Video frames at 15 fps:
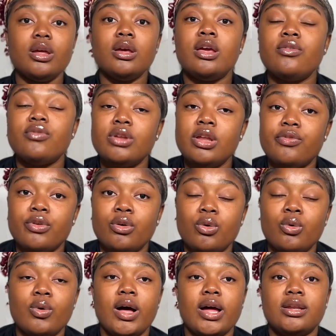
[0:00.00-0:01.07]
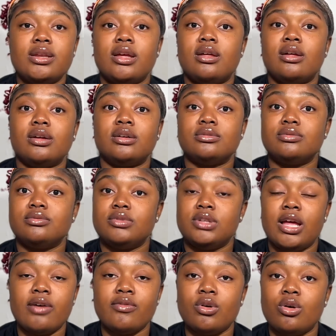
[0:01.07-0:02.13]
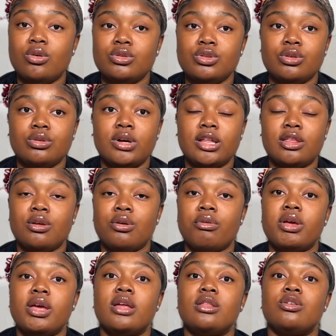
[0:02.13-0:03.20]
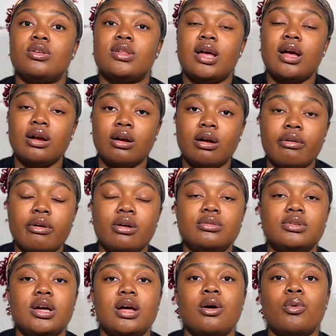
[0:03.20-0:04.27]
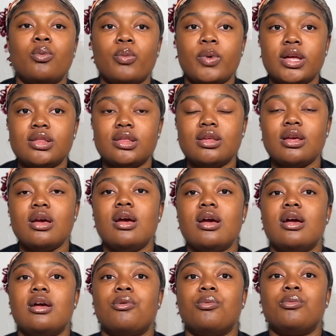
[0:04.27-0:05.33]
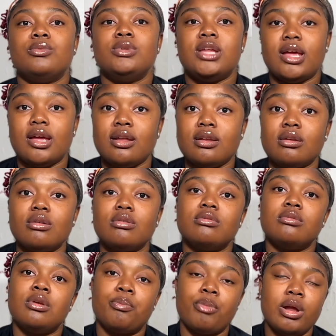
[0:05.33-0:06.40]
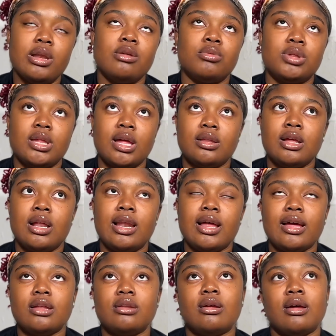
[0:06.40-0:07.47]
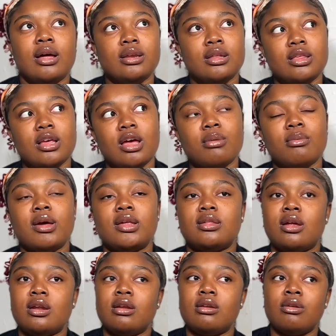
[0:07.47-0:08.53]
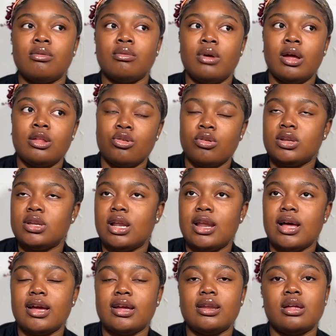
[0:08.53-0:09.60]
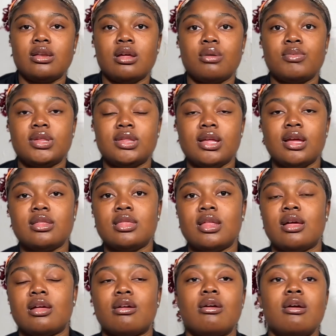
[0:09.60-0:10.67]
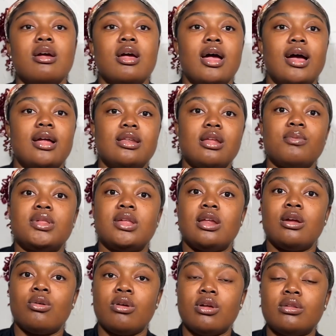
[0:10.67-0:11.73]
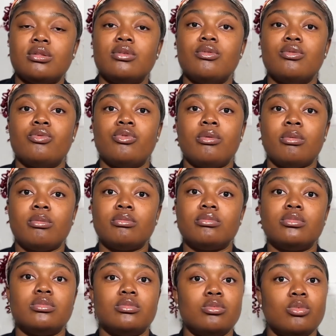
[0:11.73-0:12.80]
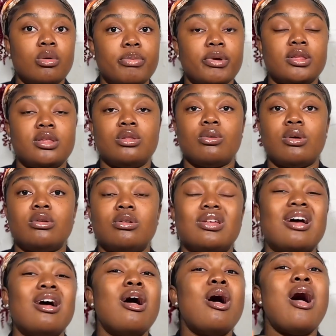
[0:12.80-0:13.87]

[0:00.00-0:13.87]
Even if you go and they haven't called your category yet, just hang around and wait. Then you probably will start a line. At the time I joined the line, and then we stayed there, and then we started going from one person to another.